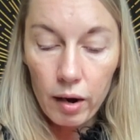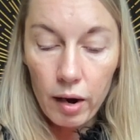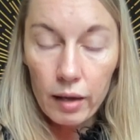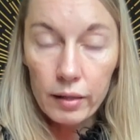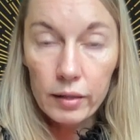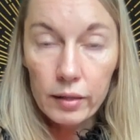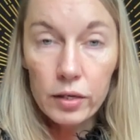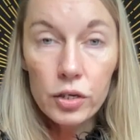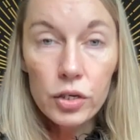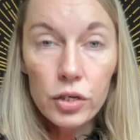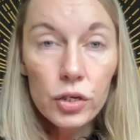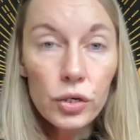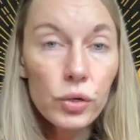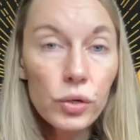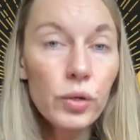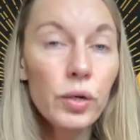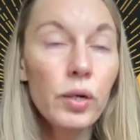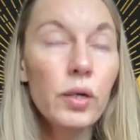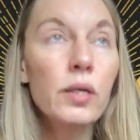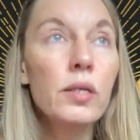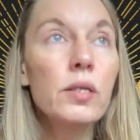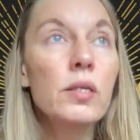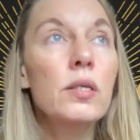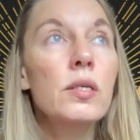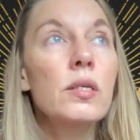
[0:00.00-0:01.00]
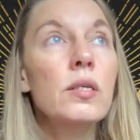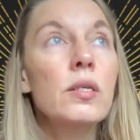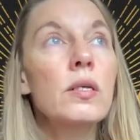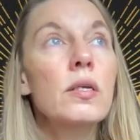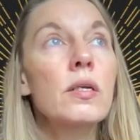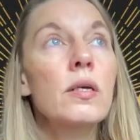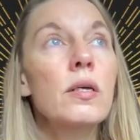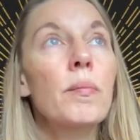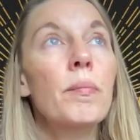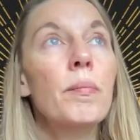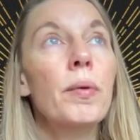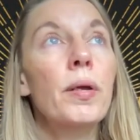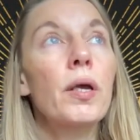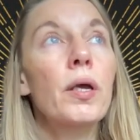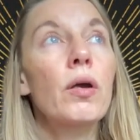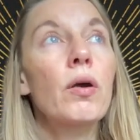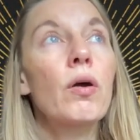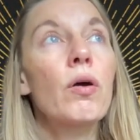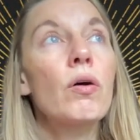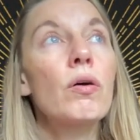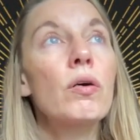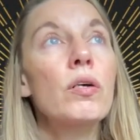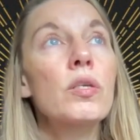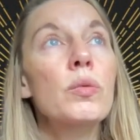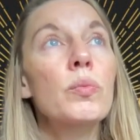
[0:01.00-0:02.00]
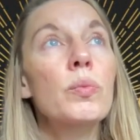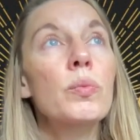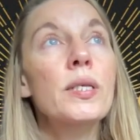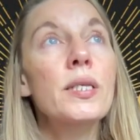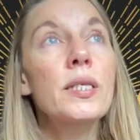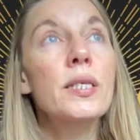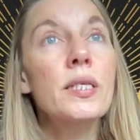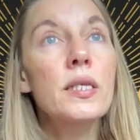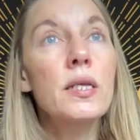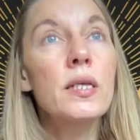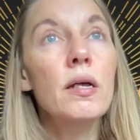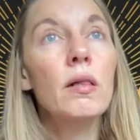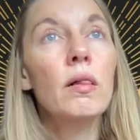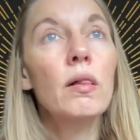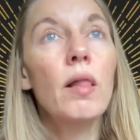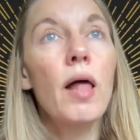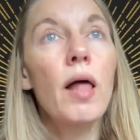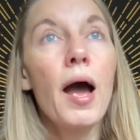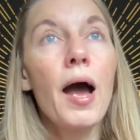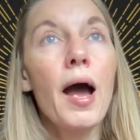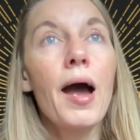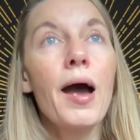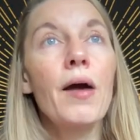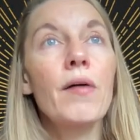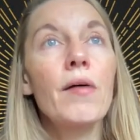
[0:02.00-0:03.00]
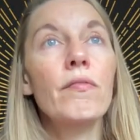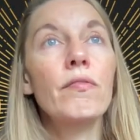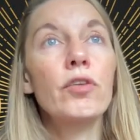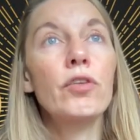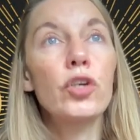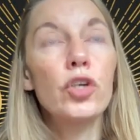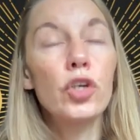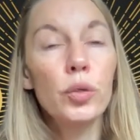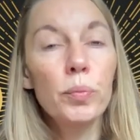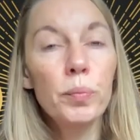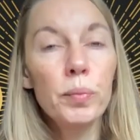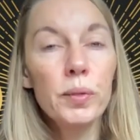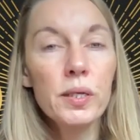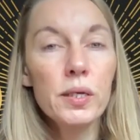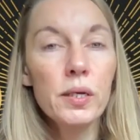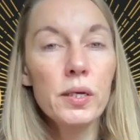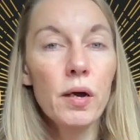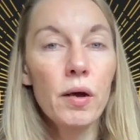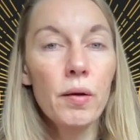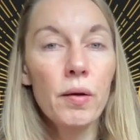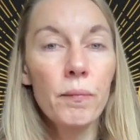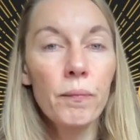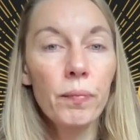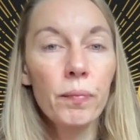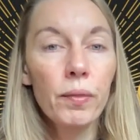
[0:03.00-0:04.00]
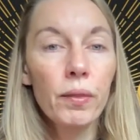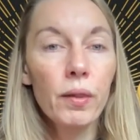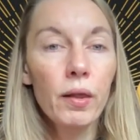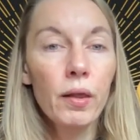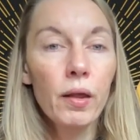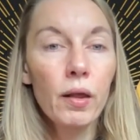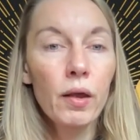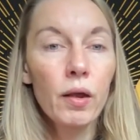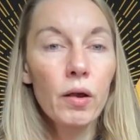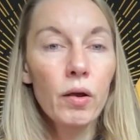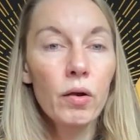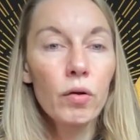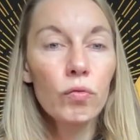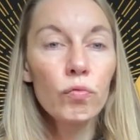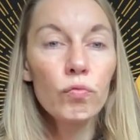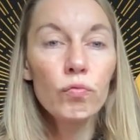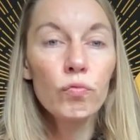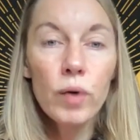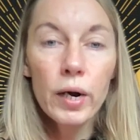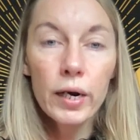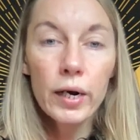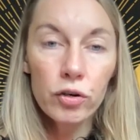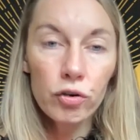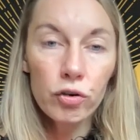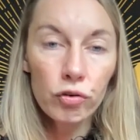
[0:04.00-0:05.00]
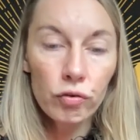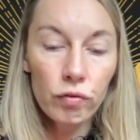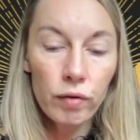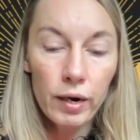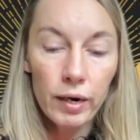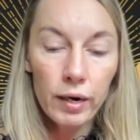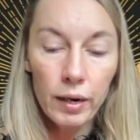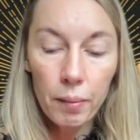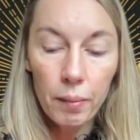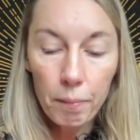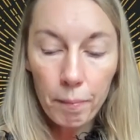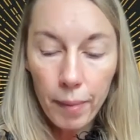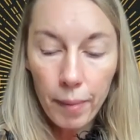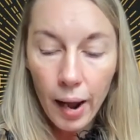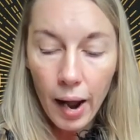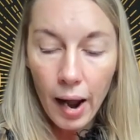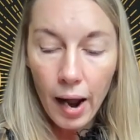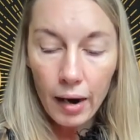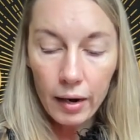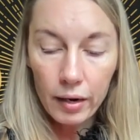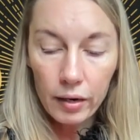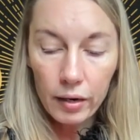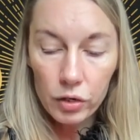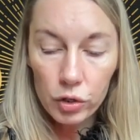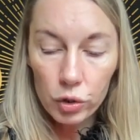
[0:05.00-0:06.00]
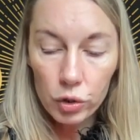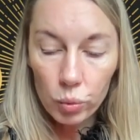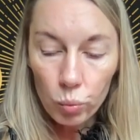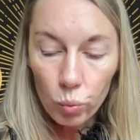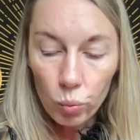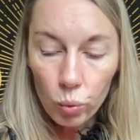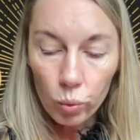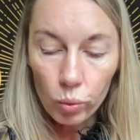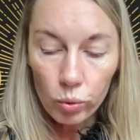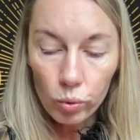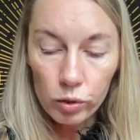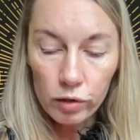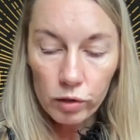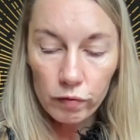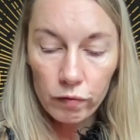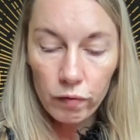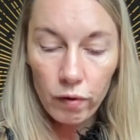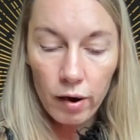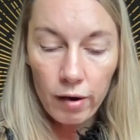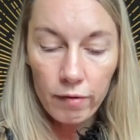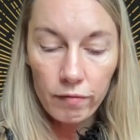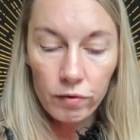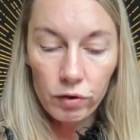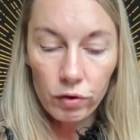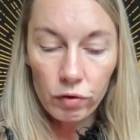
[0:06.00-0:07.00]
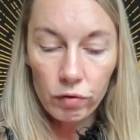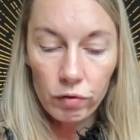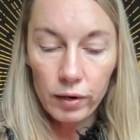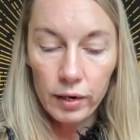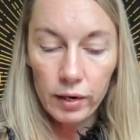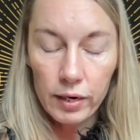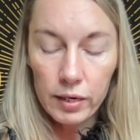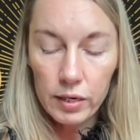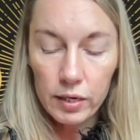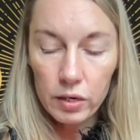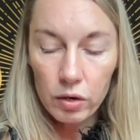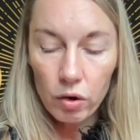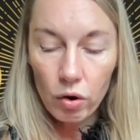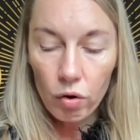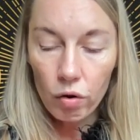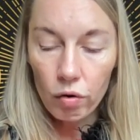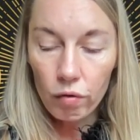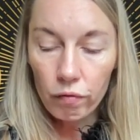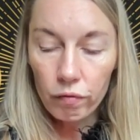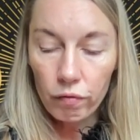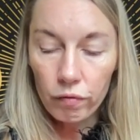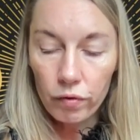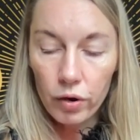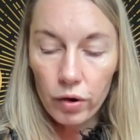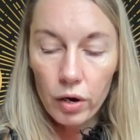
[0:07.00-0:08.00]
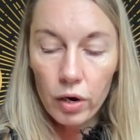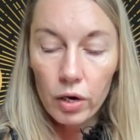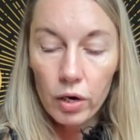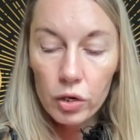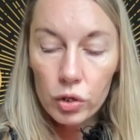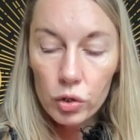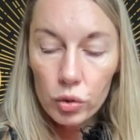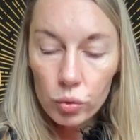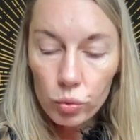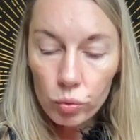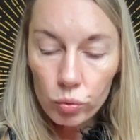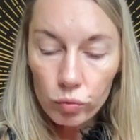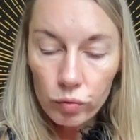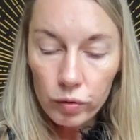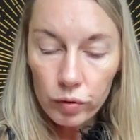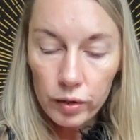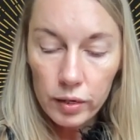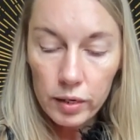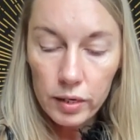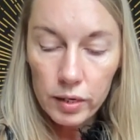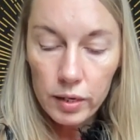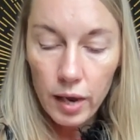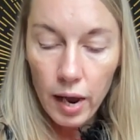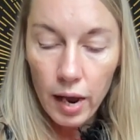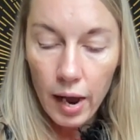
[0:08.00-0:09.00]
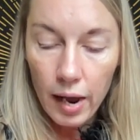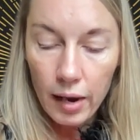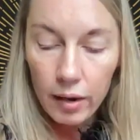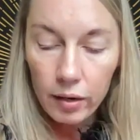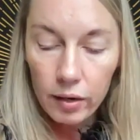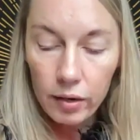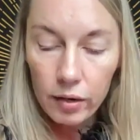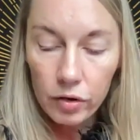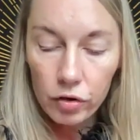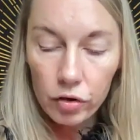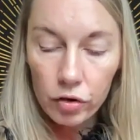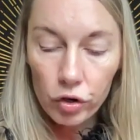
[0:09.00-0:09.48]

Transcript: at the soonest, because we still have Jupiter retrograding back towards 5 degrees of Taurus, and